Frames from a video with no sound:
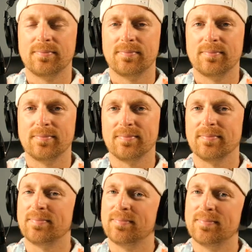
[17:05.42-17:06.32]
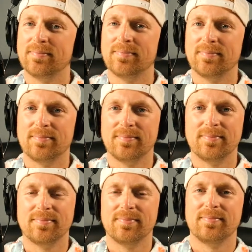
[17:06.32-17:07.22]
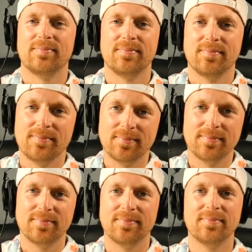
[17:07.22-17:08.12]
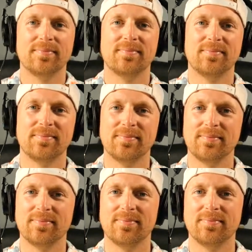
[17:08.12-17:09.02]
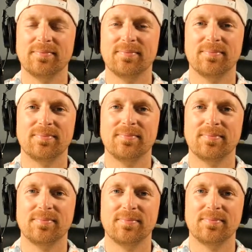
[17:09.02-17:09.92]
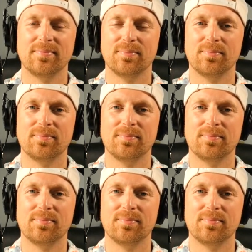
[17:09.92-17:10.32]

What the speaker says: [no speech]